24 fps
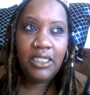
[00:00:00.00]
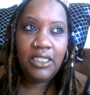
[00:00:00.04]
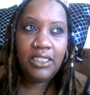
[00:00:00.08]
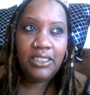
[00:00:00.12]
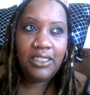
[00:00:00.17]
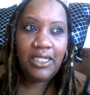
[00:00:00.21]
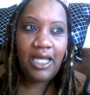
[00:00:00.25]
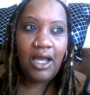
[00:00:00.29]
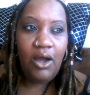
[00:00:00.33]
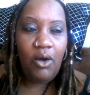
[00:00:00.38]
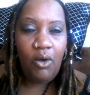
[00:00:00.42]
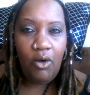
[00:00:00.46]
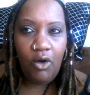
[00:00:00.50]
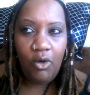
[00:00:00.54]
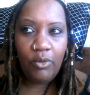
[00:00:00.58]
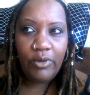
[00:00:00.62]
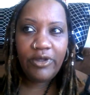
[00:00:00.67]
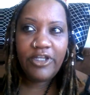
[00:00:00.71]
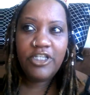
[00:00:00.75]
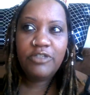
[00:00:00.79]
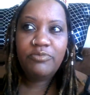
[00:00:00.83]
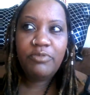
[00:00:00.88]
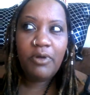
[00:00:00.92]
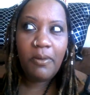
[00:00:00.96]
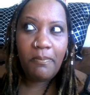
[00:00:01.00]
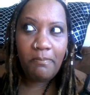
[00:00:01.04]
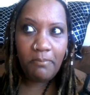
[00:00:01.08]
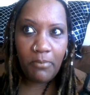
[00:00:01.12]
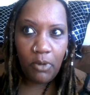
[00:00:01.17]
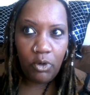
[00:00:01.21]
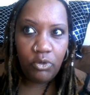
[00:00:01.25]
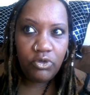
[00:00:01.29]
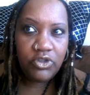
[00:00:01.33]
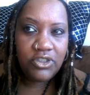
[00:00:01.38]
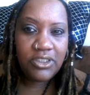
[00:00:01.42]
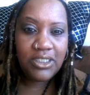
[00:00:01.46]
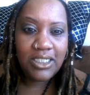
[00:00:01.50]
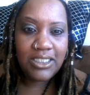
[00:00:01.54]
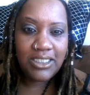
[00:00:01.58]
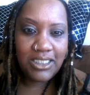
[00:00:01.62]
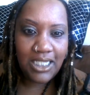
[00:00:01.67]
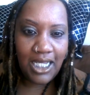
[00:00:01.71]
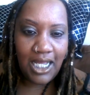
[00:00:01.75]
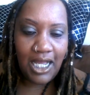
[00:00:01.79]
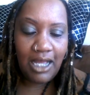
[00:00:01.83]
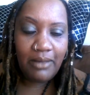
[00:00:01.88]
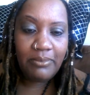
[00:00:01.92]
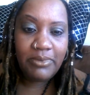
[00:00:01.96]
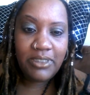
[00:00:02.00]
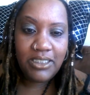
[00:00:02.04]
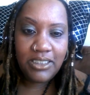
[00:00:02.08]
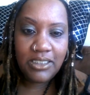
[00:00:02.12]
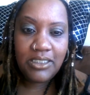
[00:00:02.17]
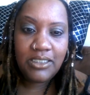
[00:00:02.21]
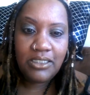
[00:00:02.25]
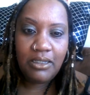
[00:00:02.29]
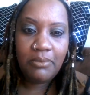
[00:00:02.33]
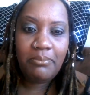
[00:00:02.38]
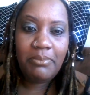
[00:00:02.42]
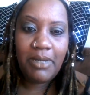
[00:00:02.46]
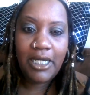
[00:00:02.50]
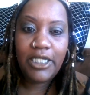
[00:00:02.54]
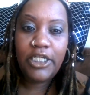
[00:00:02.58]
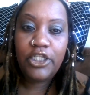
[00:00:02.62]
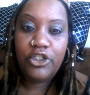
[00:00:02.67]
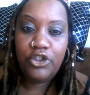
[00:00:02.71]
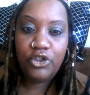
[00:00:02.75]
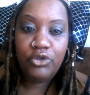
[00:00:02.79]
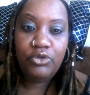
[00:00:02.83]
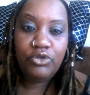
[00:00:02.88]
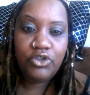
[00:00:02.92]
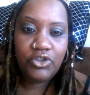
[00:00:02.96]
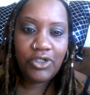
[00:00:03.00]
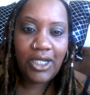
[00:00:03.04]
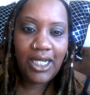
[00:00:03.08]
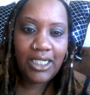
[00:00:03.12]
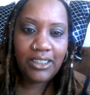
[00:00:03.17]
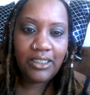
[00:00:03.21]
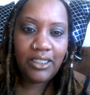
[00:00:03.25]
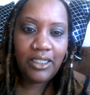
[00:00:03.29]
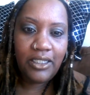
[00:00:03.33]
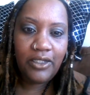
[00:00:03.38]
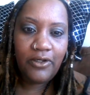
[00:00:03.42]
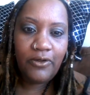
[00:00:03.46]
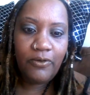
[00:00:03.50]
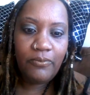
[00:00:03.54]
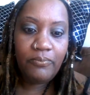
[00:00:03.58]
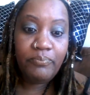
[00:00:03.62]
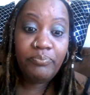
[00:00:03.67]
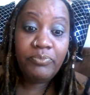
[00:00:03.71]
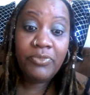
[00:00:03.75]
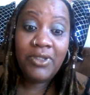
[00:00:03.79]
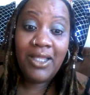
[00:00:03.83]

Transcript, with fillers: not always, but most of the time, it's somebody you tried to help.